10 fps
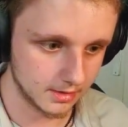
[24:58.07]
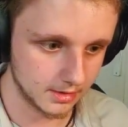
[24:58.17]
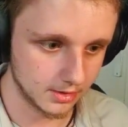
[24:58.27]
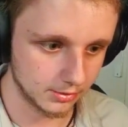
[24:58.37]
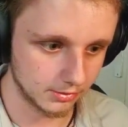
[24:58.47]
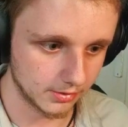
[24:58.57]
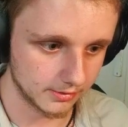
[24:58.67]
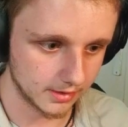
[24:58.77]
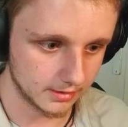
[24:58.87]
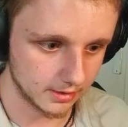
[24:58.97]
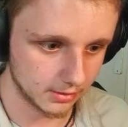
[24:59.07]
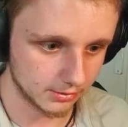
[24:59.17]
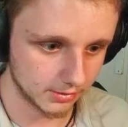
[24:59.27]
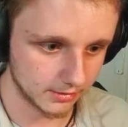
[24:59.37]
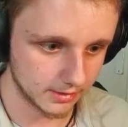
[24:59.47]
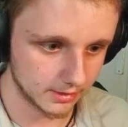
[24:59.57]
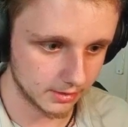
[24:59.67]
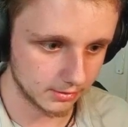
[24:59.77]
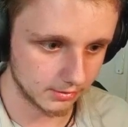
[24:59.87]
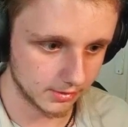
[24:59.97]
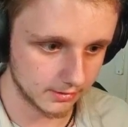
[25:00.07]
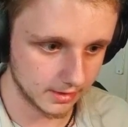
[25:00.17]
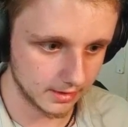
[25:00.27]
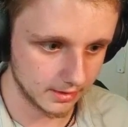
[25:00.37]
Go goes to something, there goes to something, there goes to something.